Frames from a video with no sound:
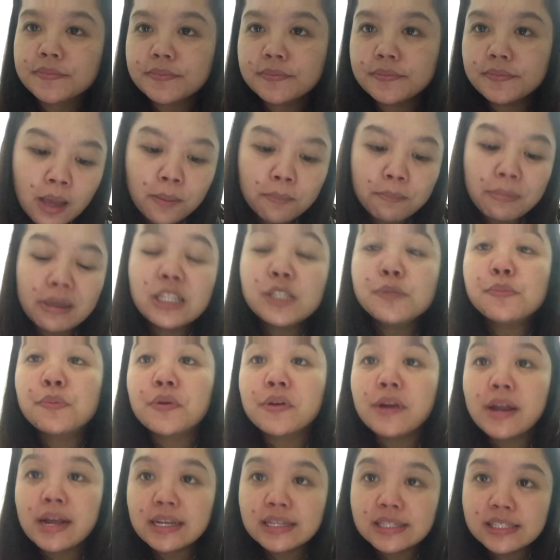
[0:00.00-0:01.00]
Mass
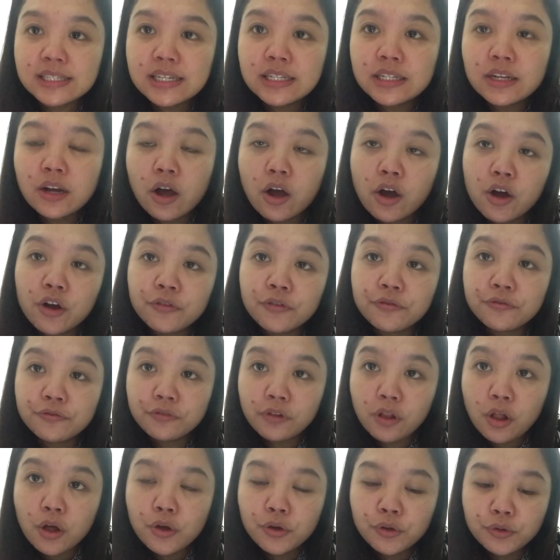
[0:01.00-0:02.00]
production or
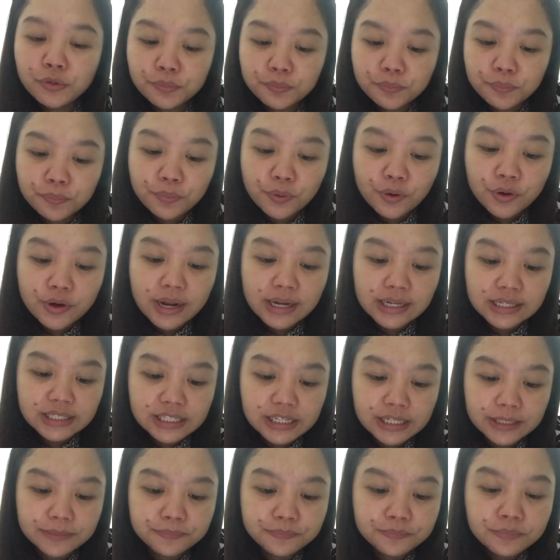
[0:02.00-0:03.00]
flow
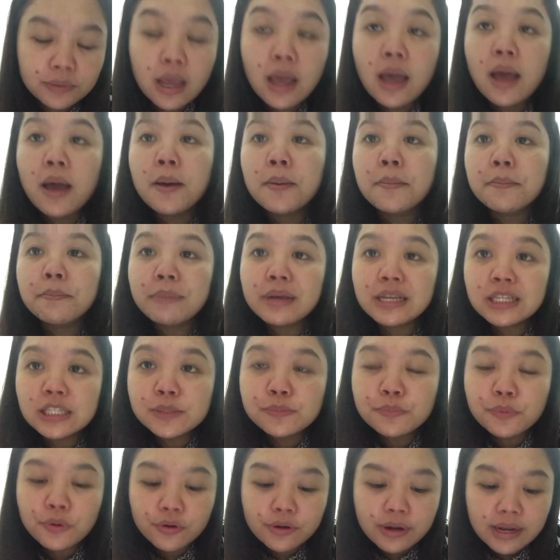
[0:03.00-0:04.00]
production. Mass
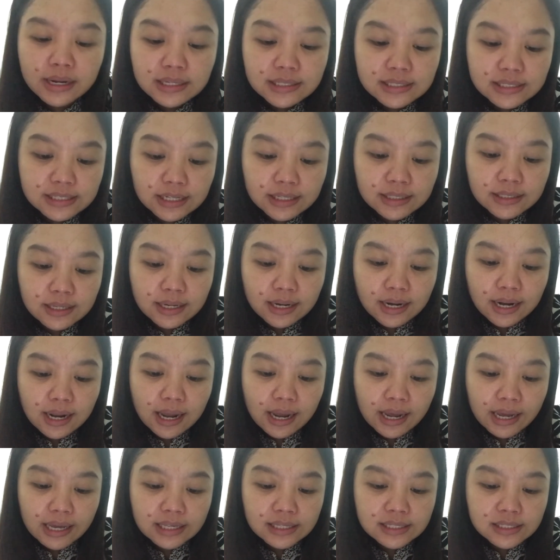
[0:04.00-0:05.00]
production
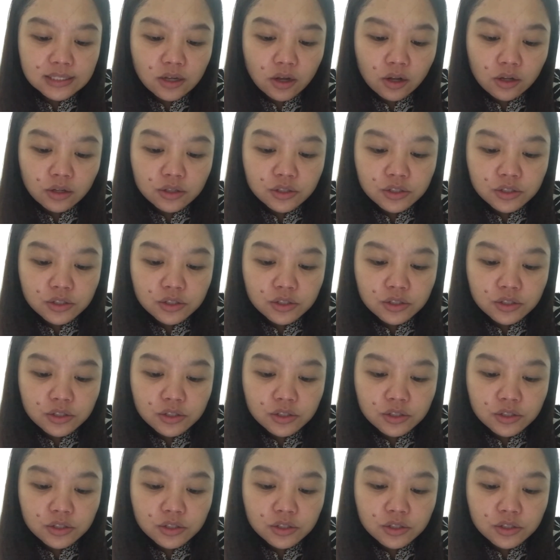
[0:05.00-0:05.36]
is also